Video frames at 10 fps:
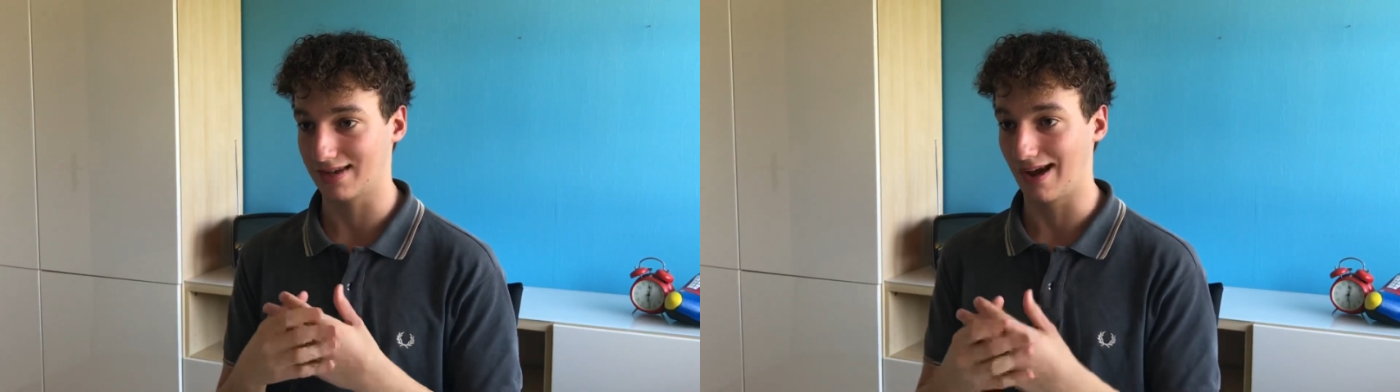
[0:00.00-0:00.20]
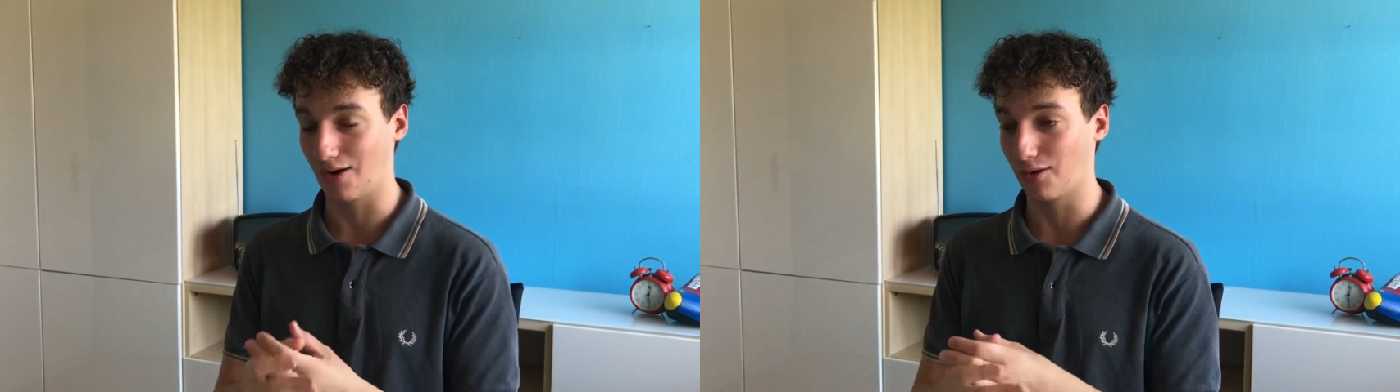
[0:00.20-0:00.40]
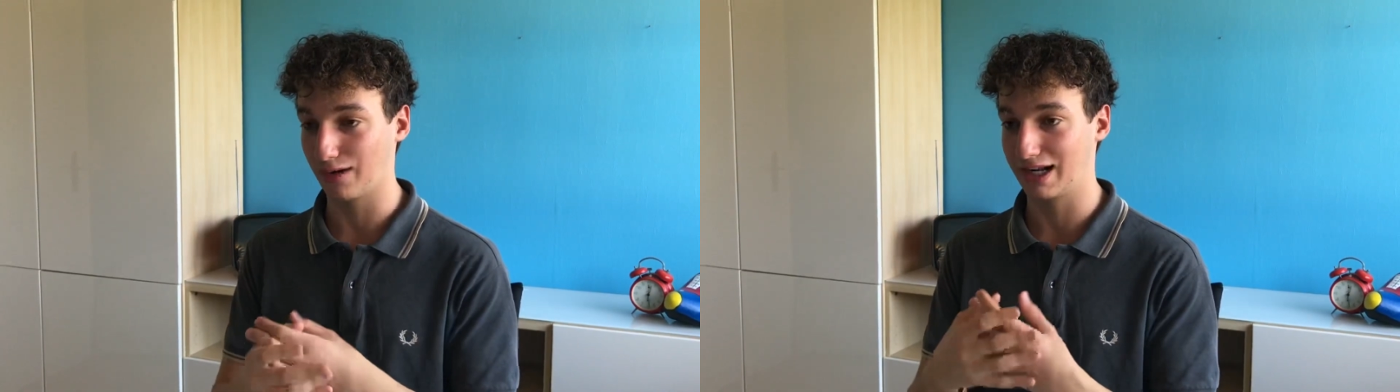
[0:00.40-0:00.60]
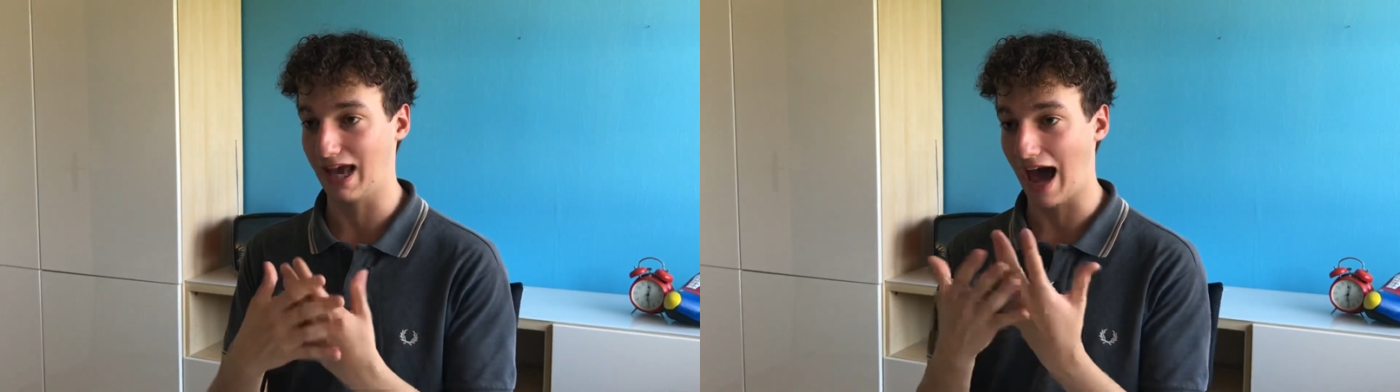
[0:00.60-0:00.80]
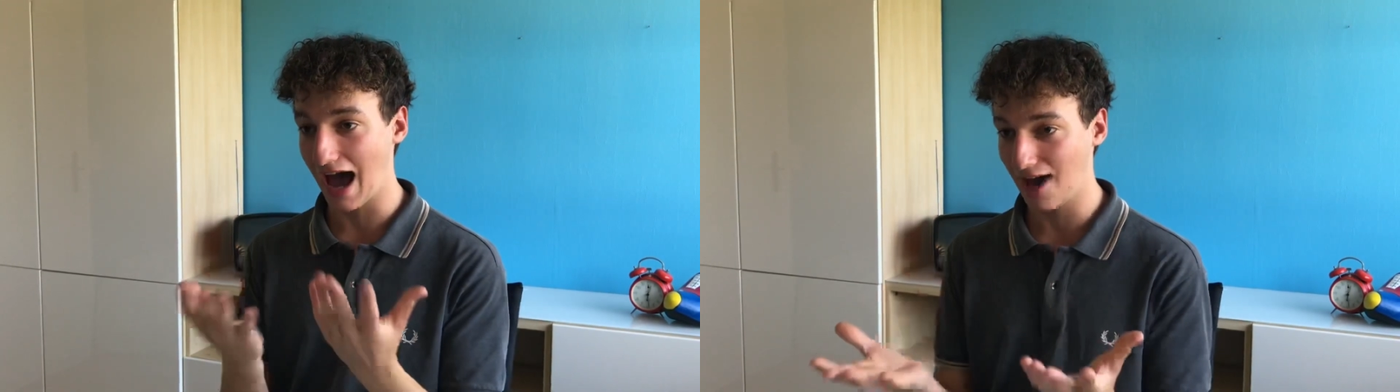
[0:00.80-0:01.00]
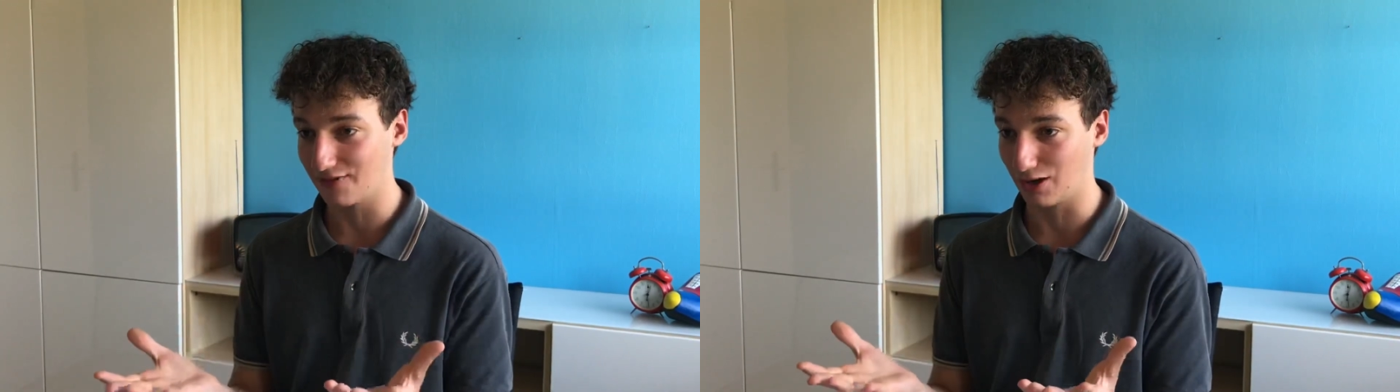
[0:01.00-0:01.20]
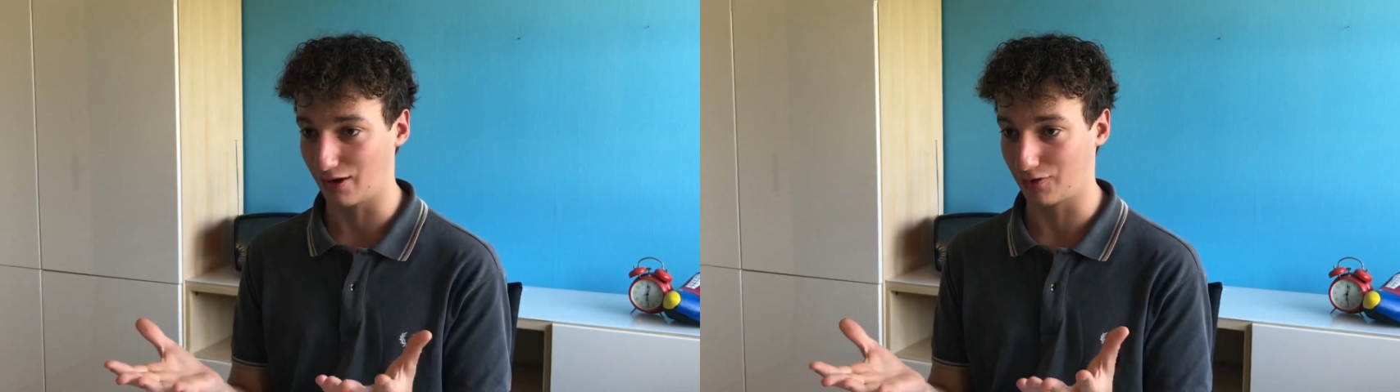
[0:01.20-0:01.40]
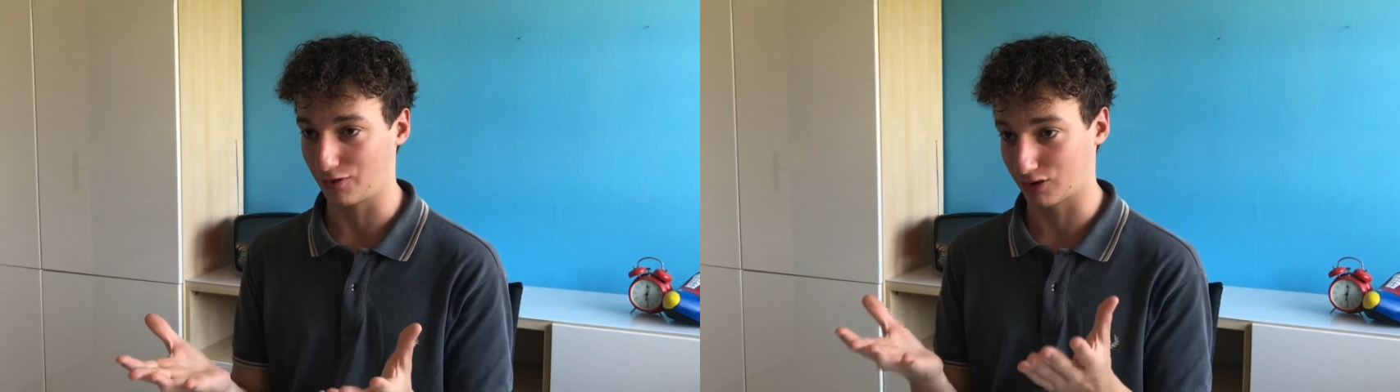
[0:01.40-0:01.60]
I already have a lot
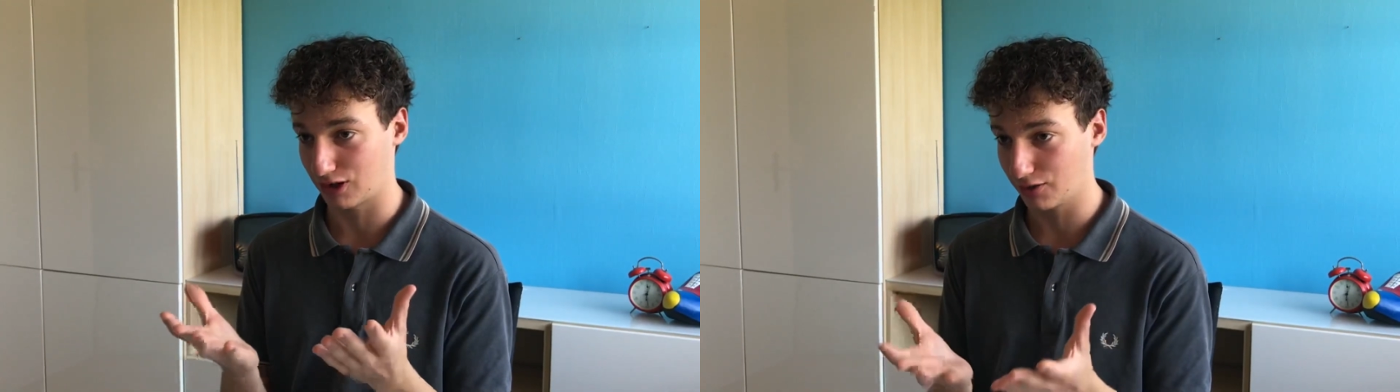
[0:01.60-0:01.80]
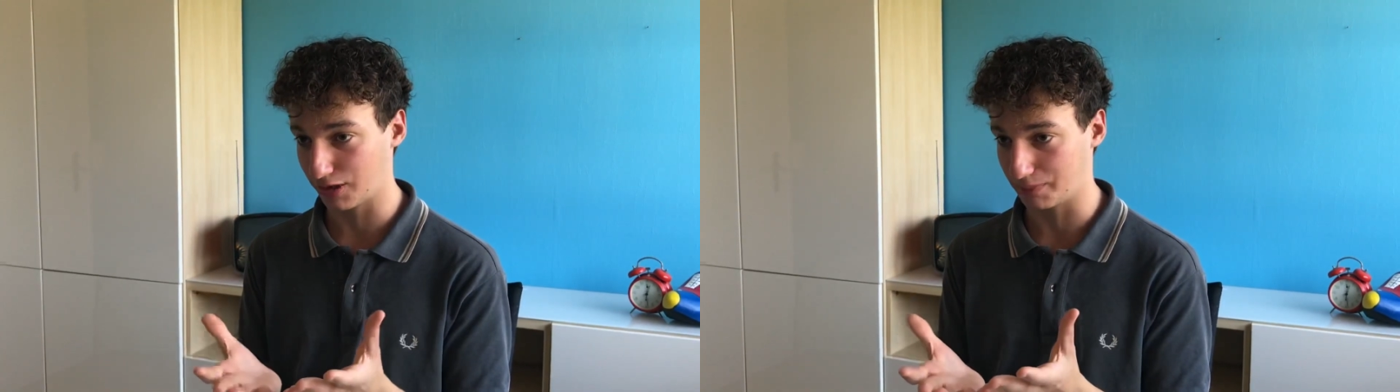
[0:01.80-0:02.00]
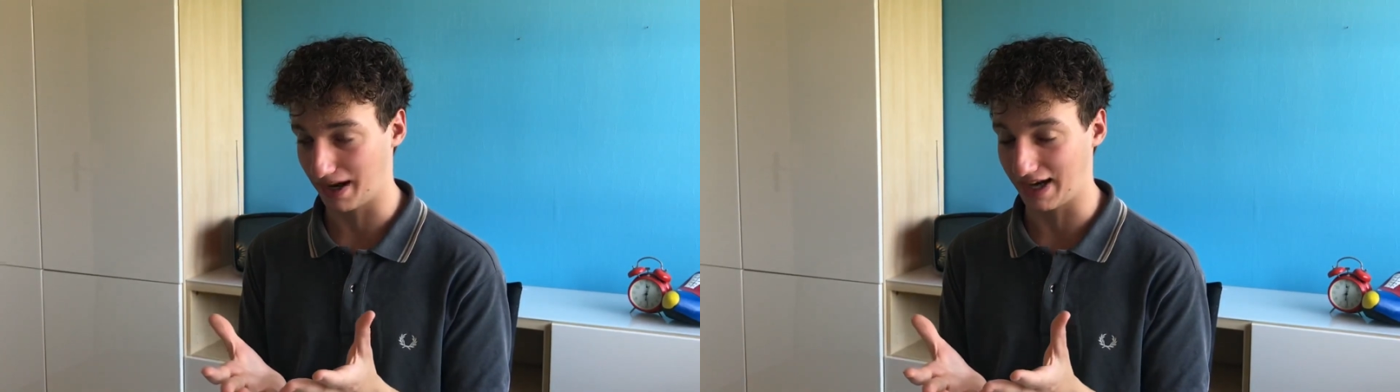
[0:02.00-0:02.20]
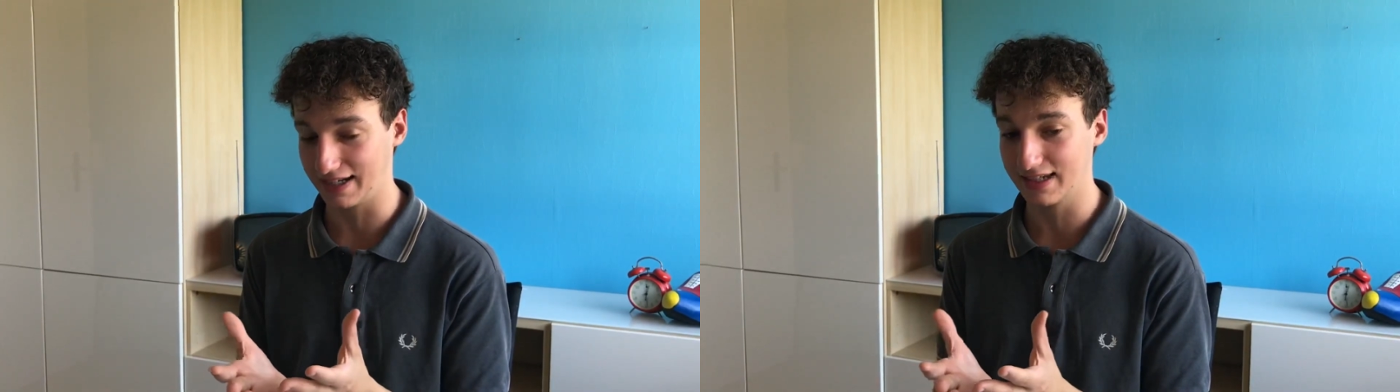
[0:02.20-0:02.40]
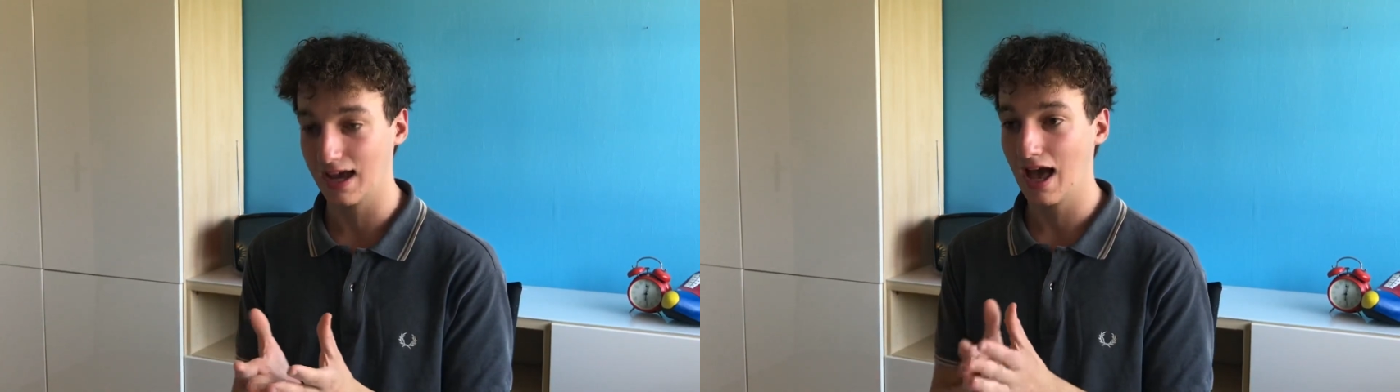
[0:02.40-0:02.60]
of acrylic paint,